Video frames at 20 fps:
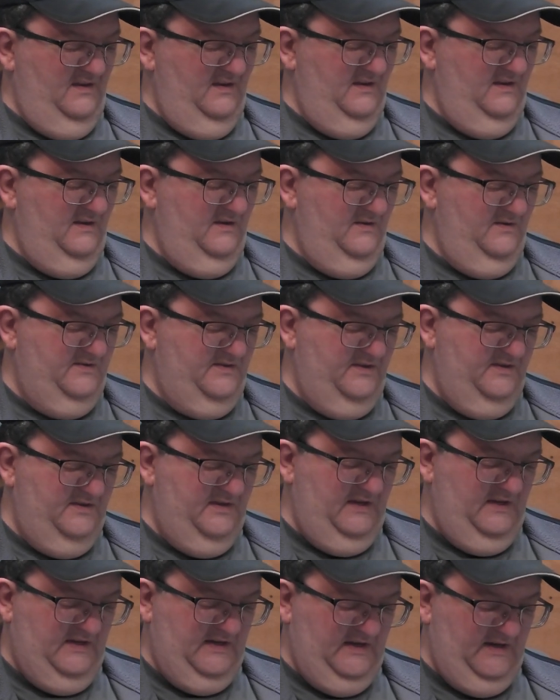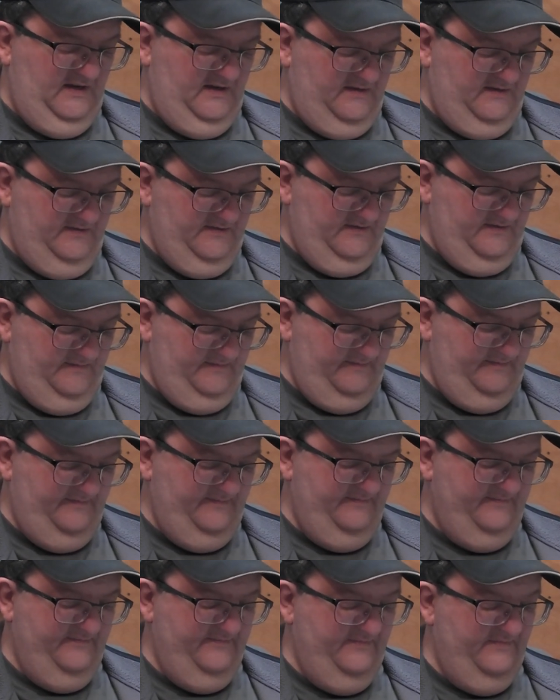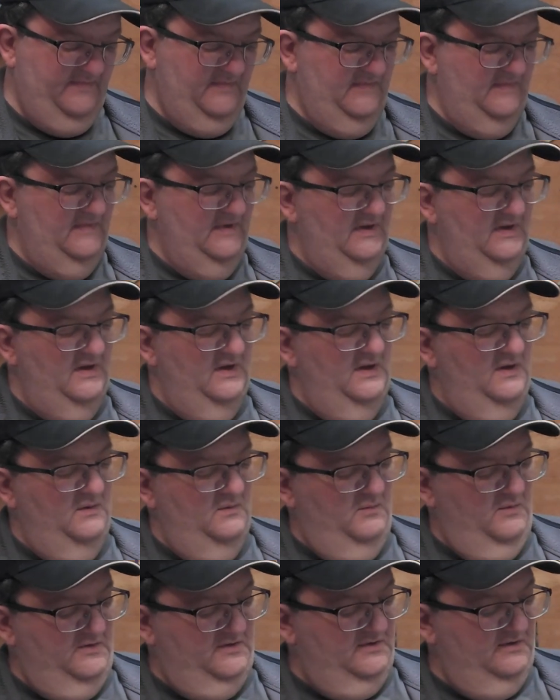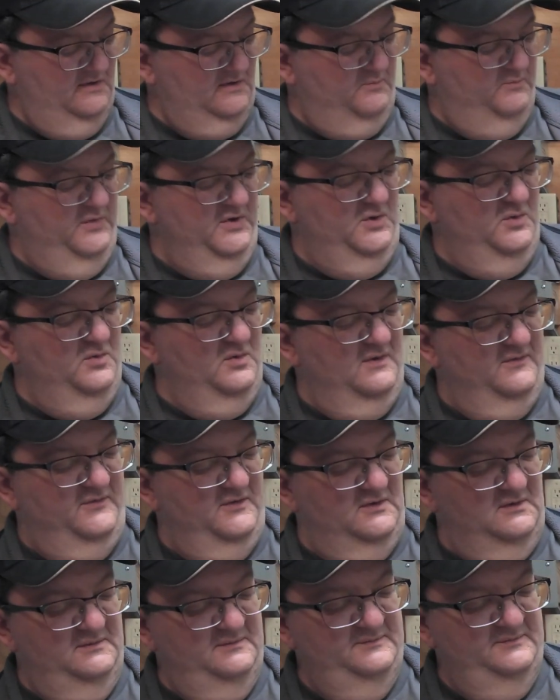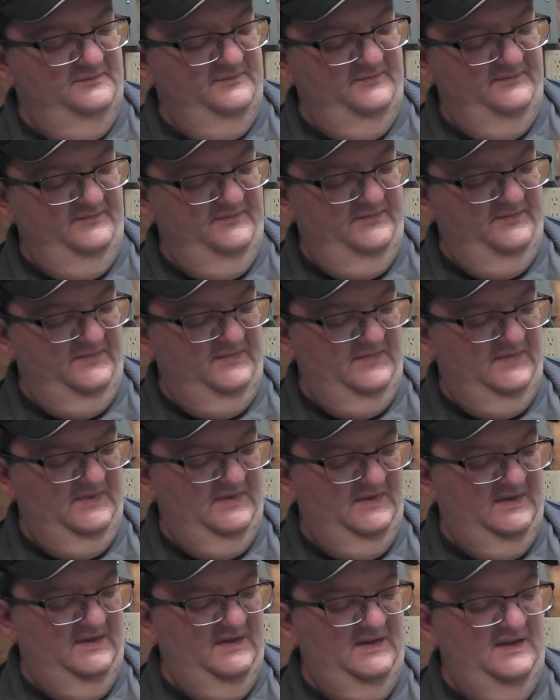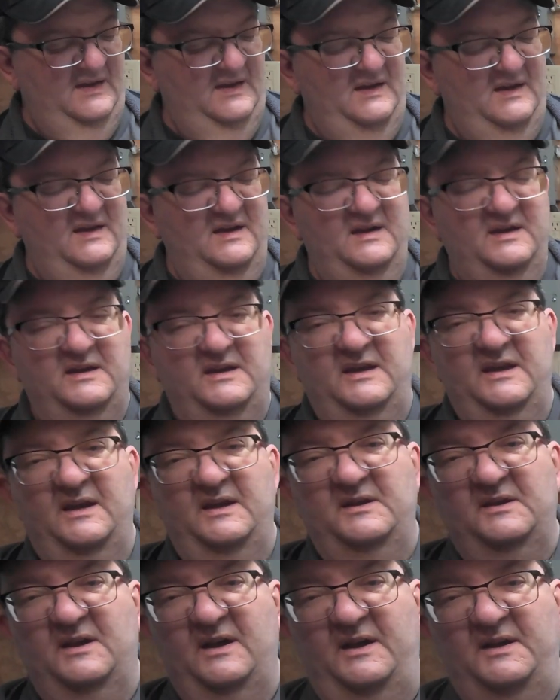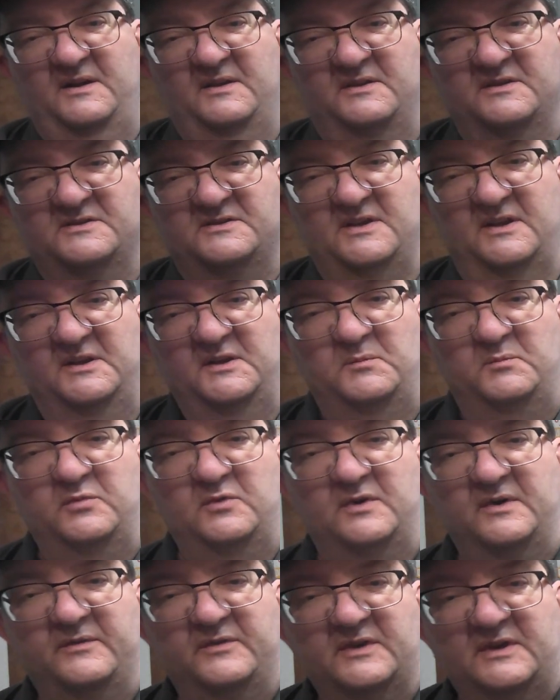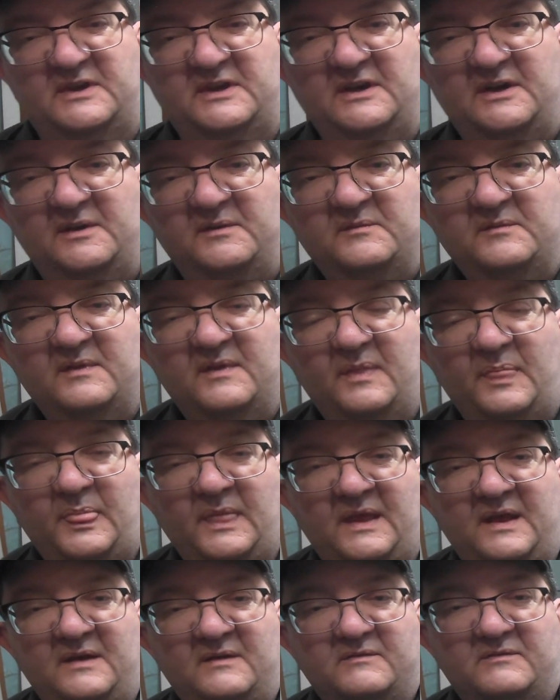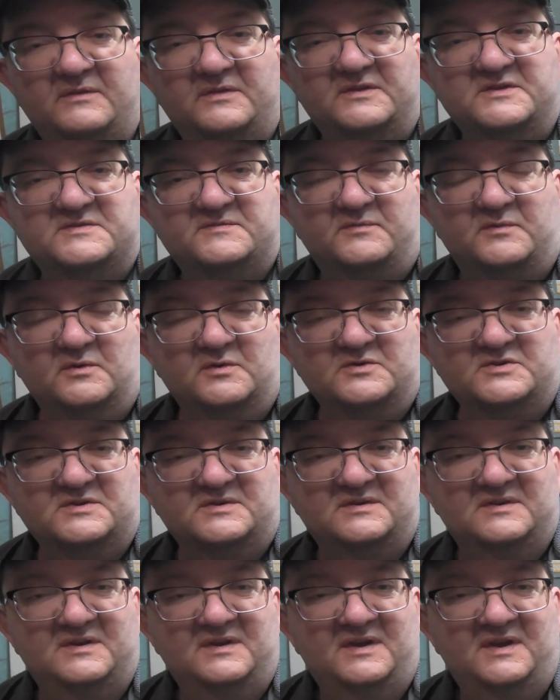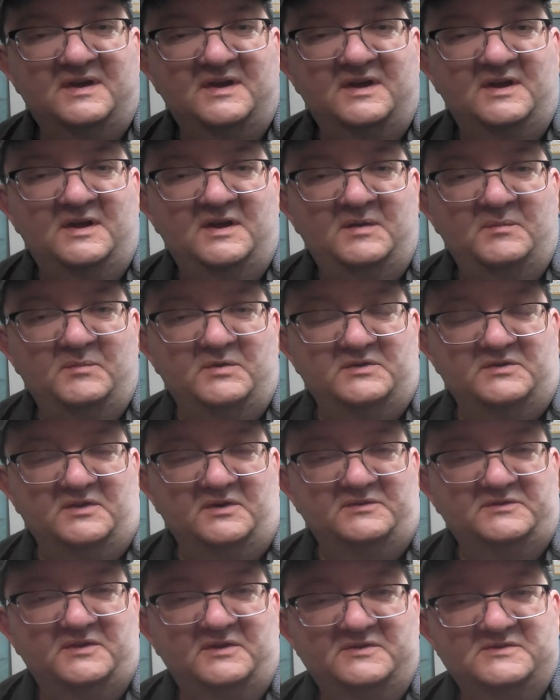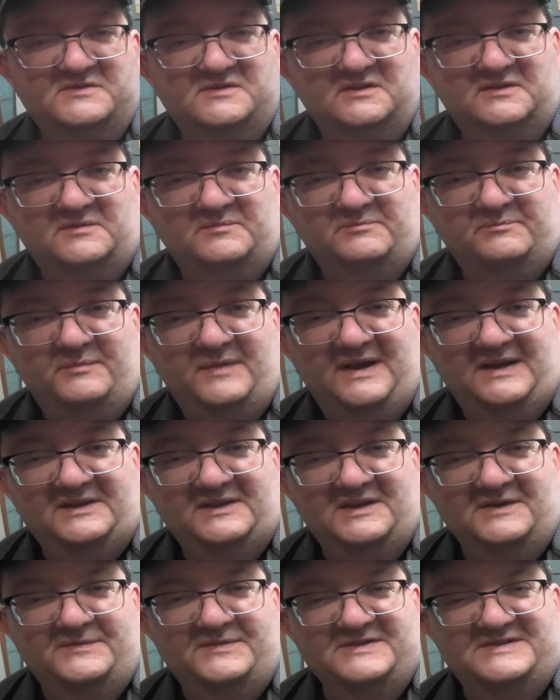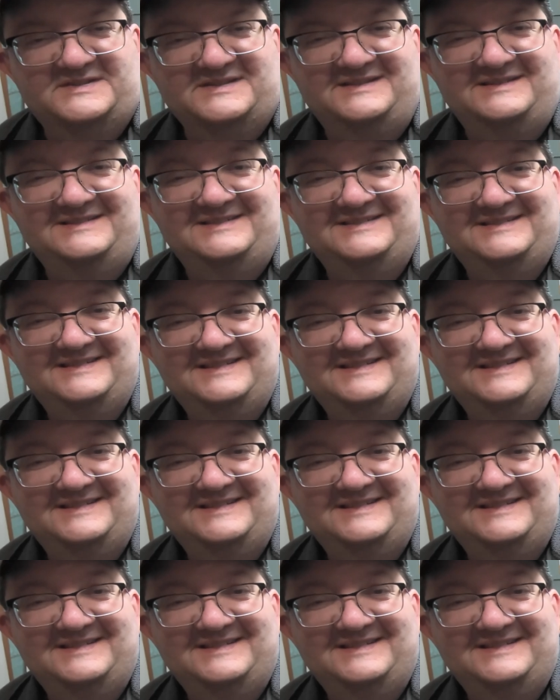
here's the decals, which look beautiful. Again, kind of the selling point of the kit for this version. But don't those look magnificent?